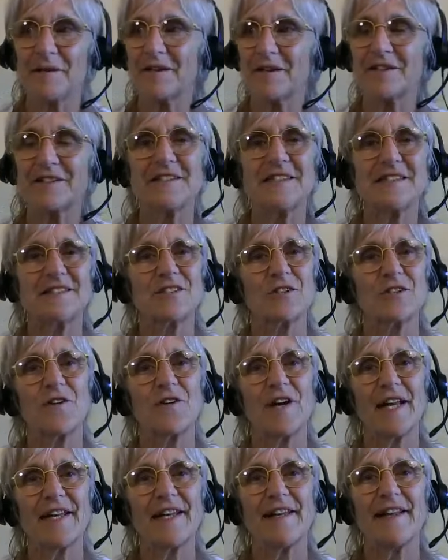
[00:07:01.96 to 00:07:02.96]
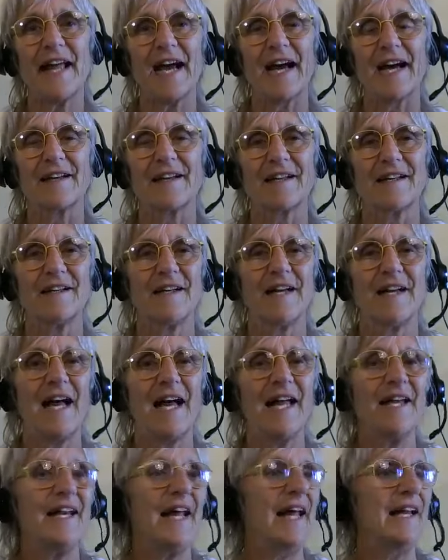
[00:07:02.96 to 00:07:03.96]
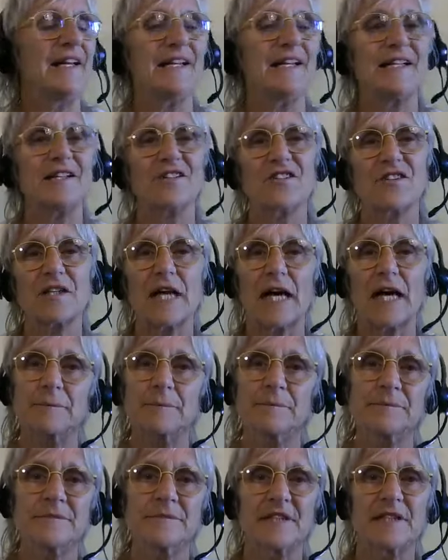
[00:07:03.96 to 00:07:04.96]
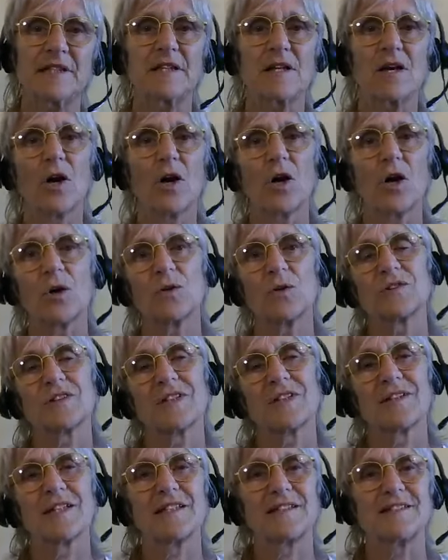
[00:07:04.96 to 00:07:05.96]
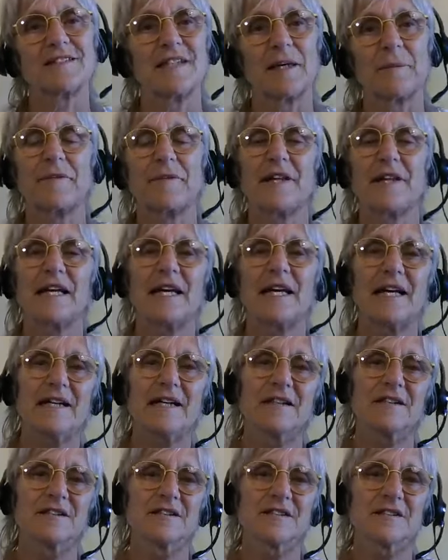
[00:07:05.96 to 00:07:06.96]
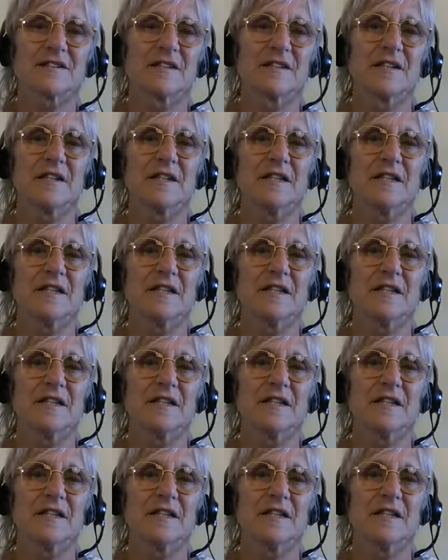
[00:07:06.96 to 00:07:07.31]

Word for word: because it's already that. And then it comes and goes, and there's something else.